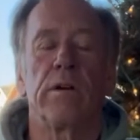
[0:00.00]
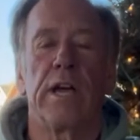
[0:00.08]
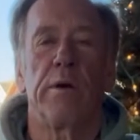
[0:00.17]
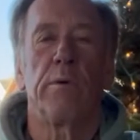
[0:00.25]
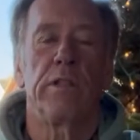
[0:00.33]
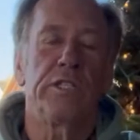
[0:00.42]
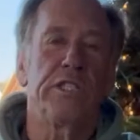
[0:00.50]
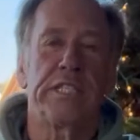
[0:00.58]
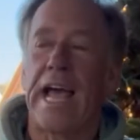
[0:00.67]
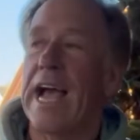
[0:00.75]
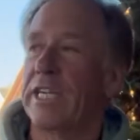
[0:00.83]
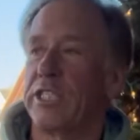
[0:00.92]
Okay, well, this is
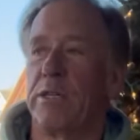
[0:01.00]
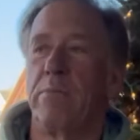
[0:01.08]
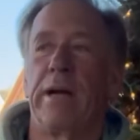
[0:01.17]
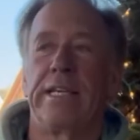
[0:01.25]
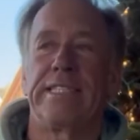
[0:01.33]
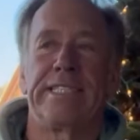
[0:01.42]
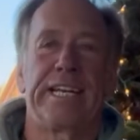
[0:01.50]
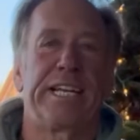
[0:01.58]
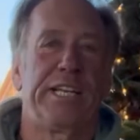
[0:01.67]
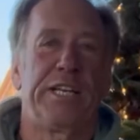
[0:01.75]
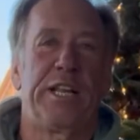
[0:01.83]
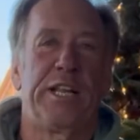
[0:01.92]
actually my second